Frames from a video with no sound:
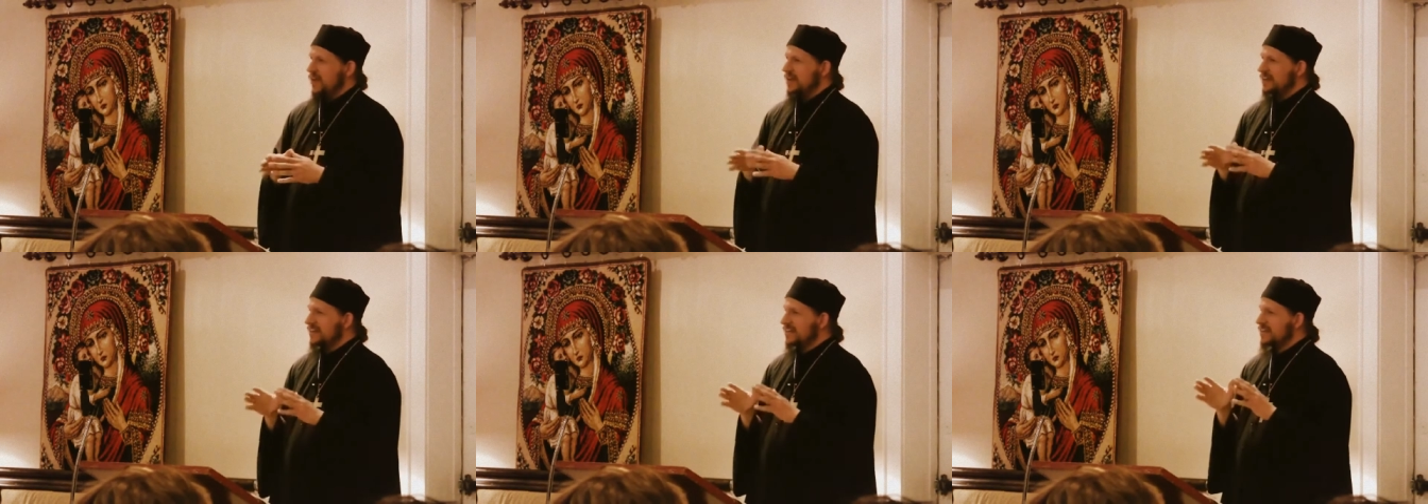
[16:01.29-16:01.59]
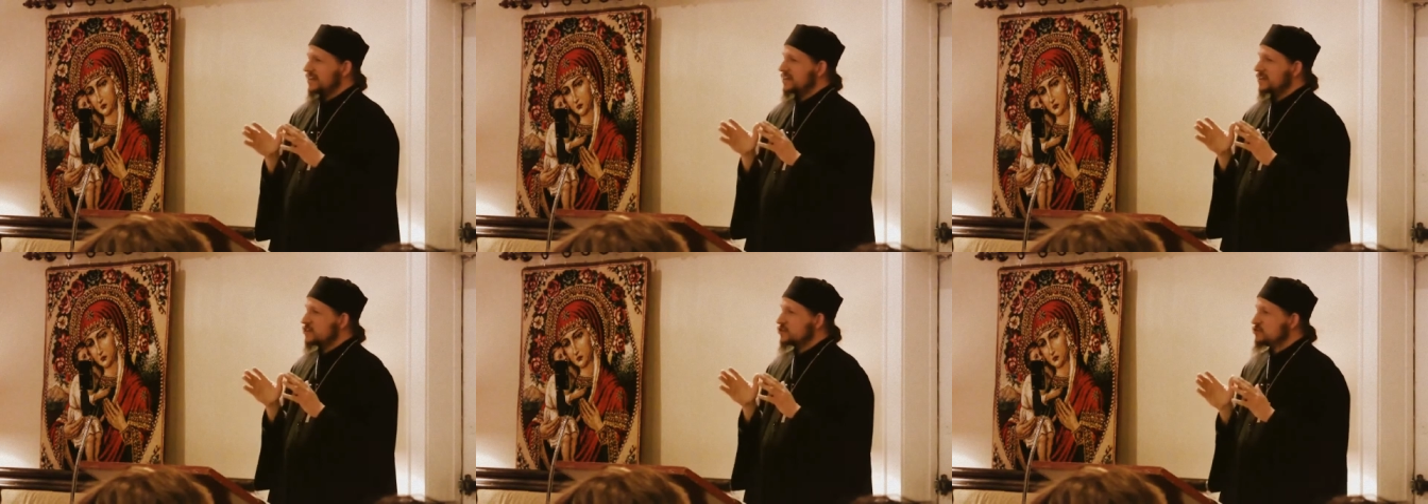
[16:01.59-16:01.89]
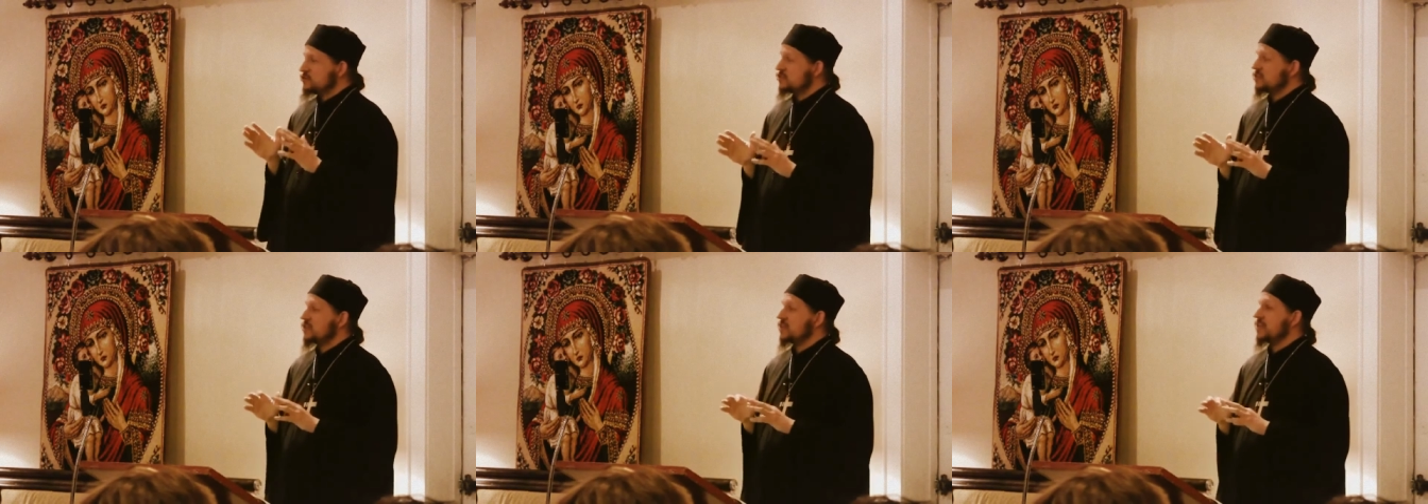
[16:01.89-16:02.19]
and he
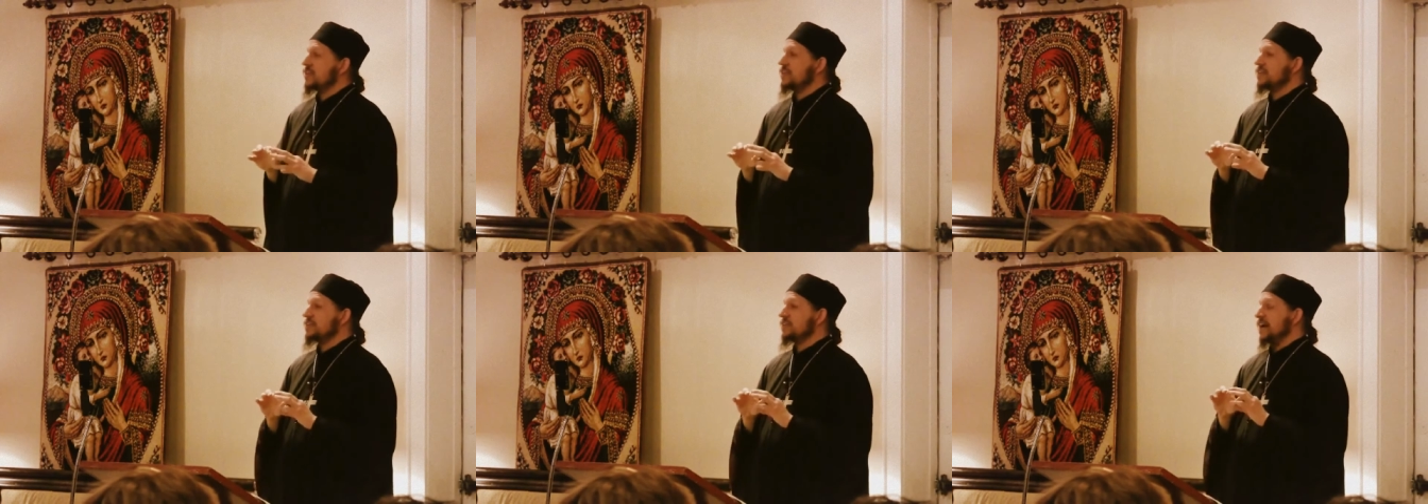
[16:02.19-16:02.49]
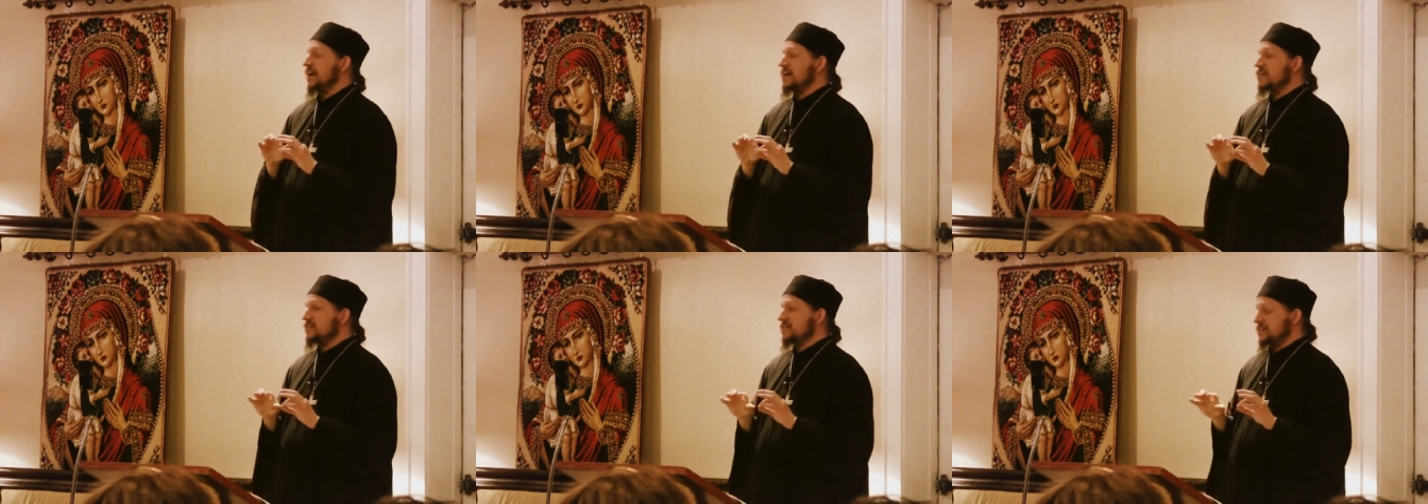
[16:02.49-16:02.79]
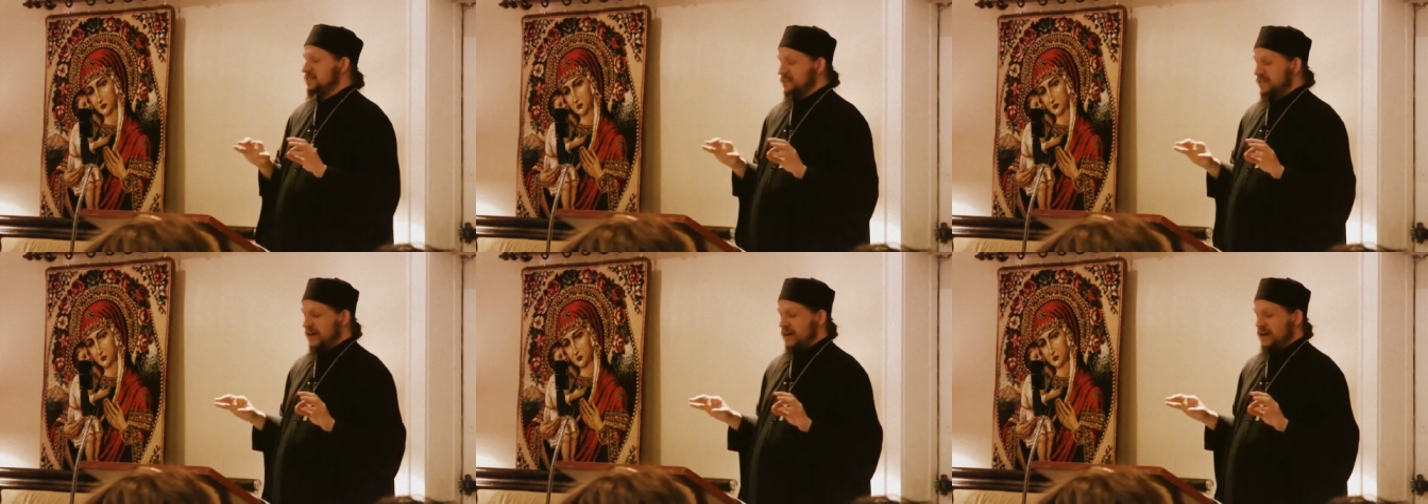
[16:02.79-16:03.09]
used it entire
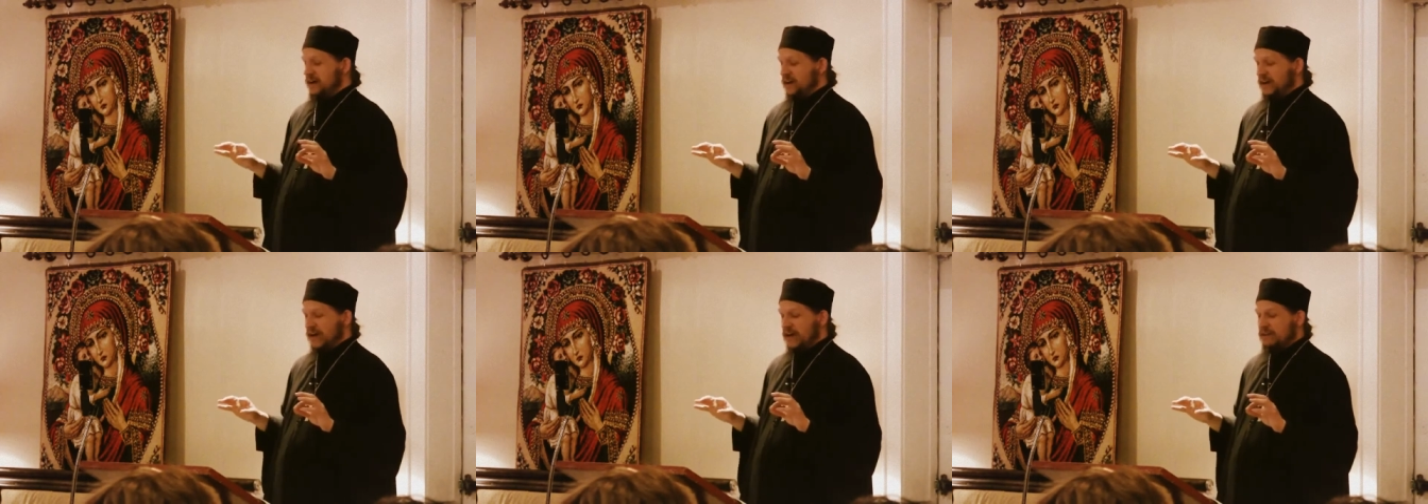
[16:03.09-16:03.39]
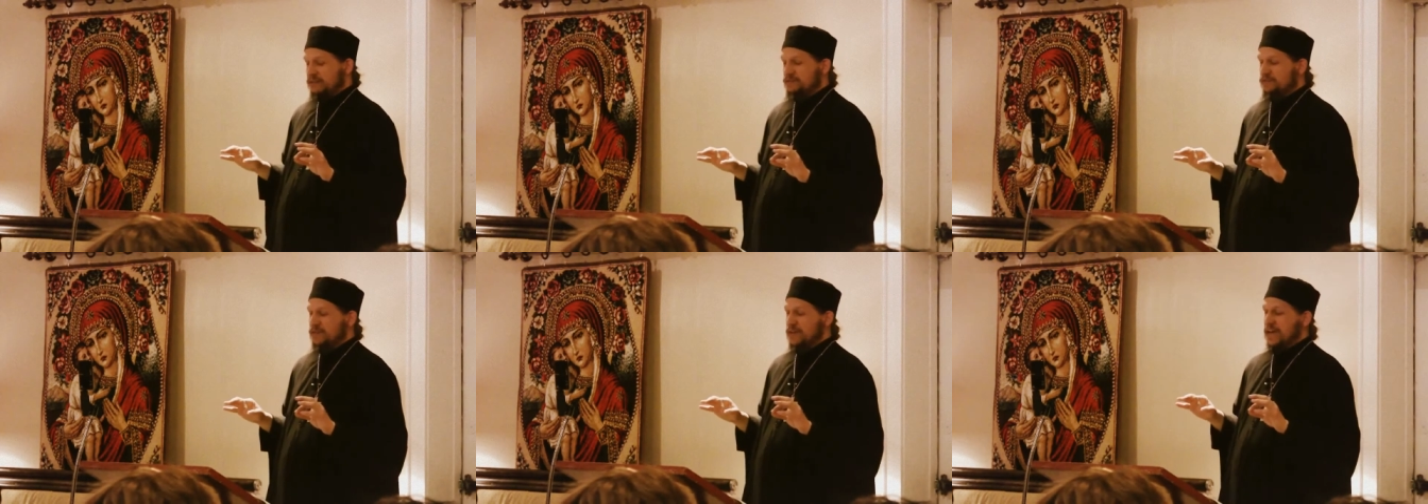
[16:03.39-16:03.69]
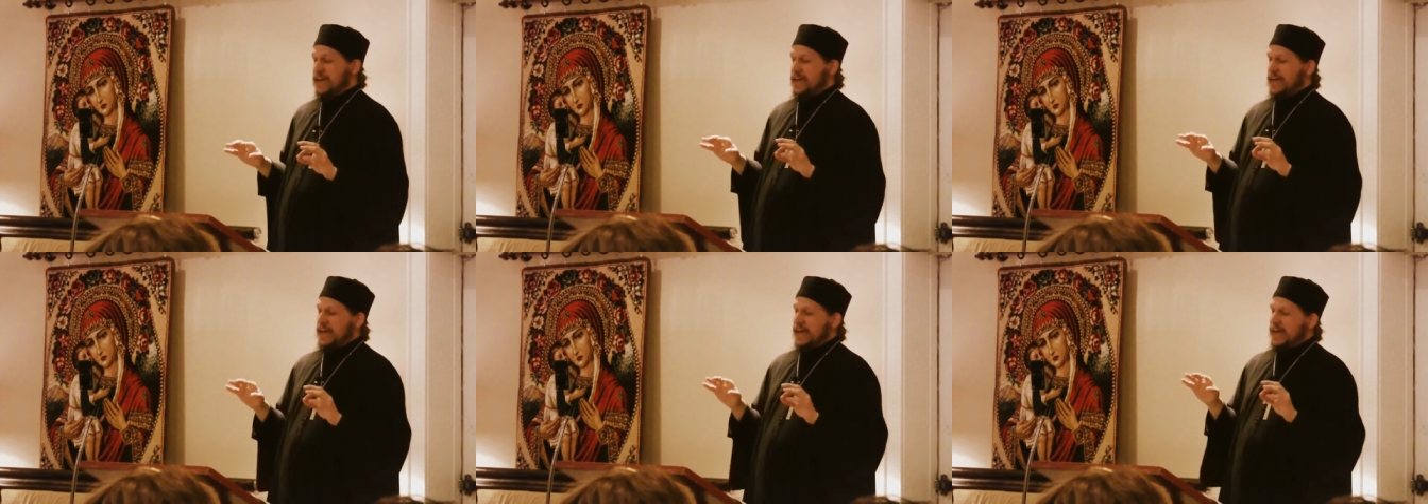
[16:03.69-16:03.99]
entire life,
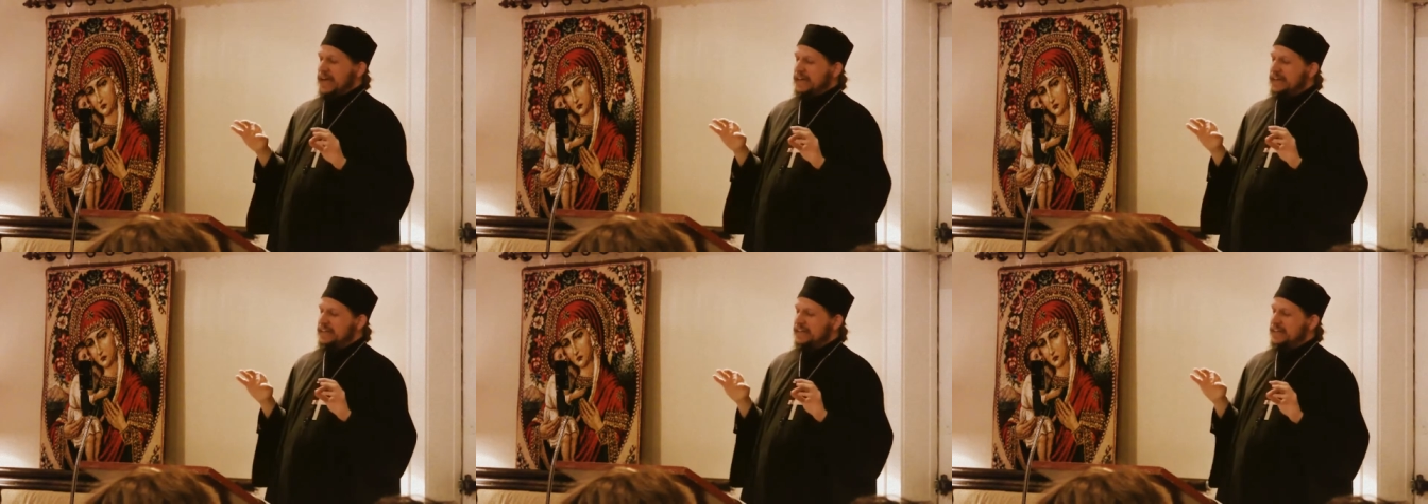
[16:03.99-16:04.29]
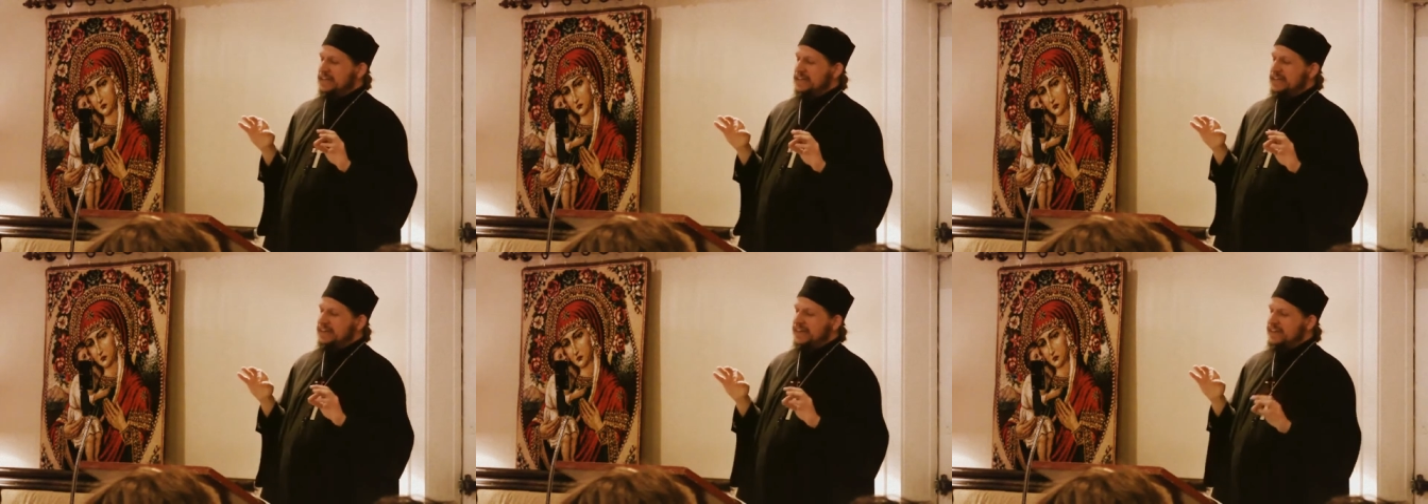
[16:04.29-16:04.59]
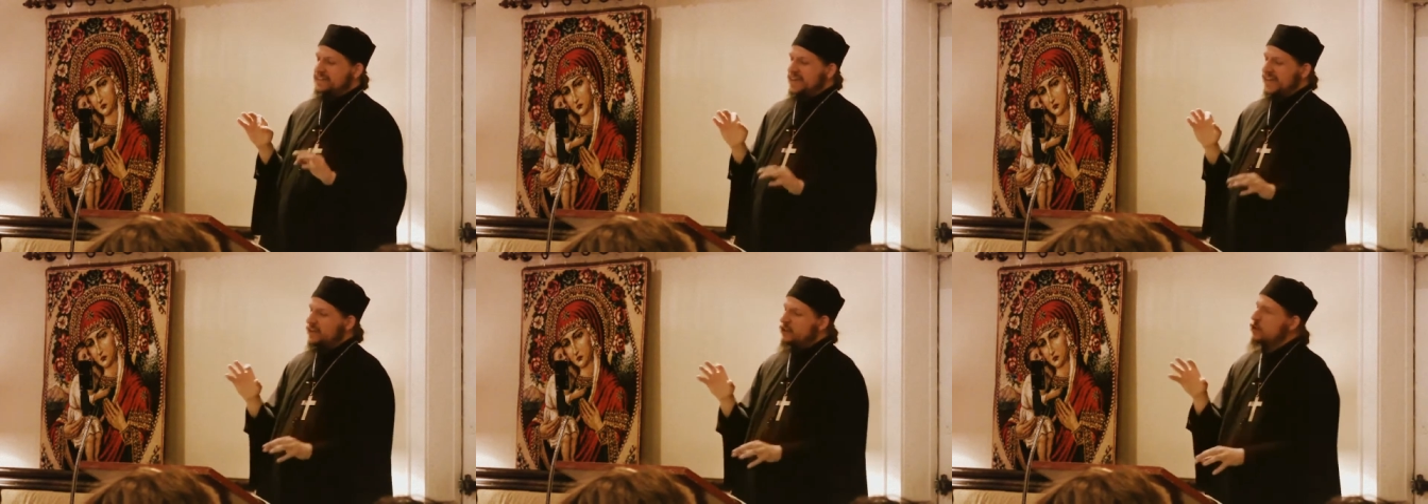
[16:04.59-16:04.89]
and he
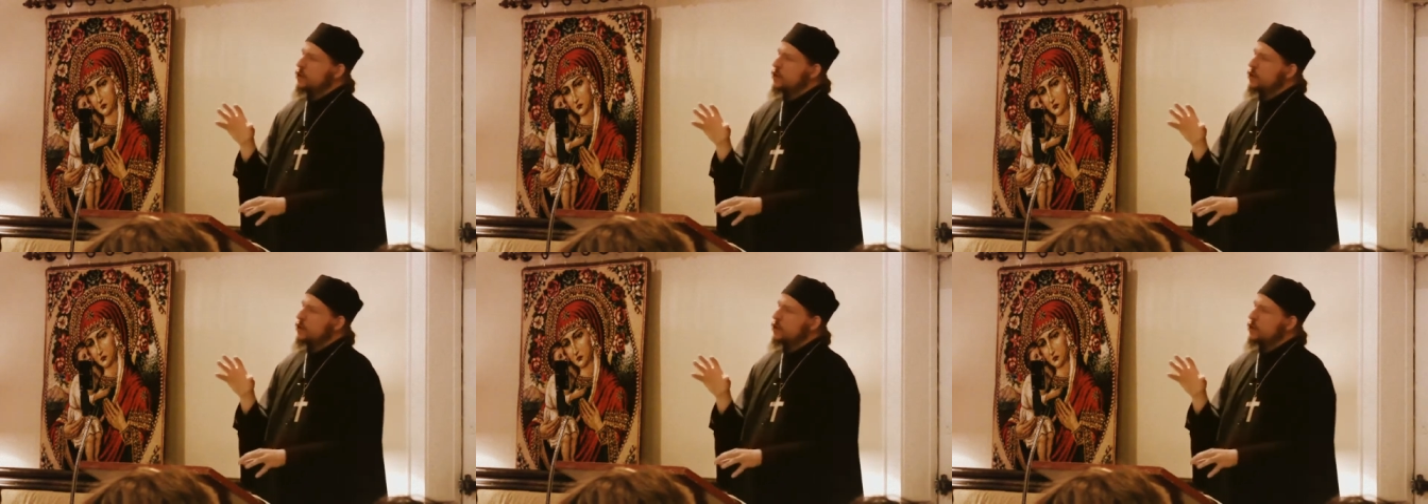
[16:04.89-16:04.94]
and that